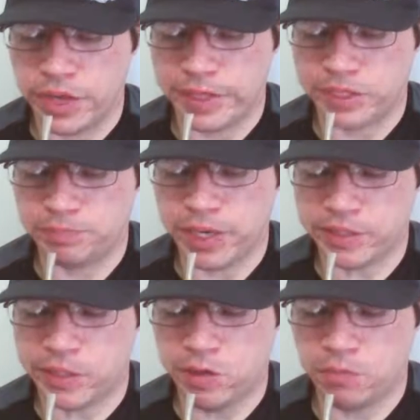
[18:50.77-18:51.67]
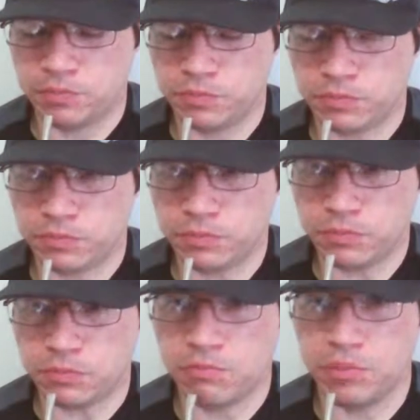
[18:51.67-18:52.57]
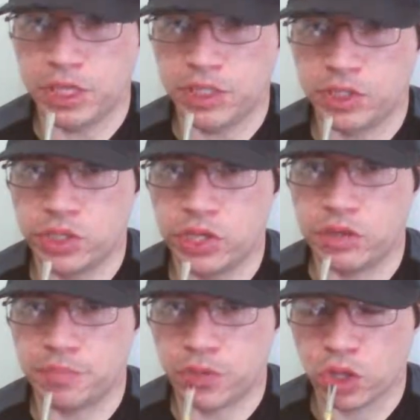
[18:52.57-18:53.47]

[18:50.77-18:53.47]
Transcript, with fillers: expected, but it's good.